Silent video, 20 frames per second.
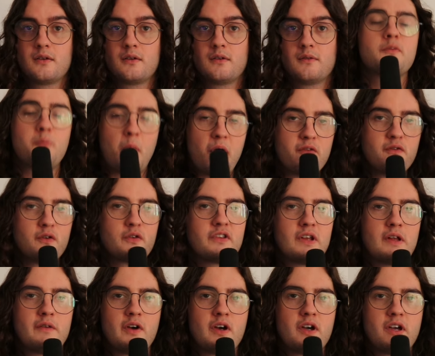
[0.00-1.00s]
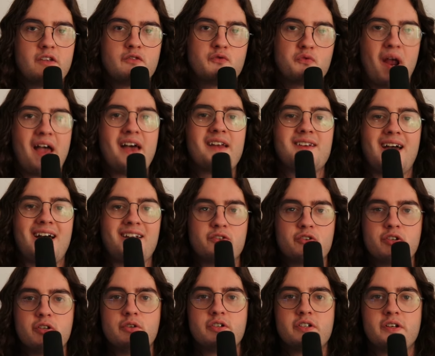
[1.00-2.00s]
Spiteful Sliver is red and
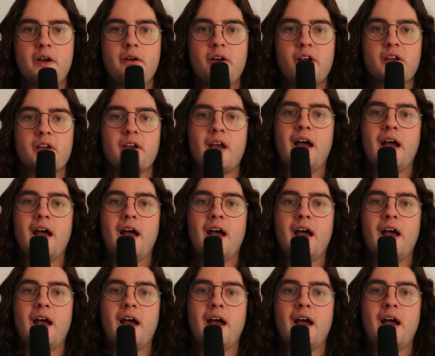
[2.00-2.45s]
2 generic,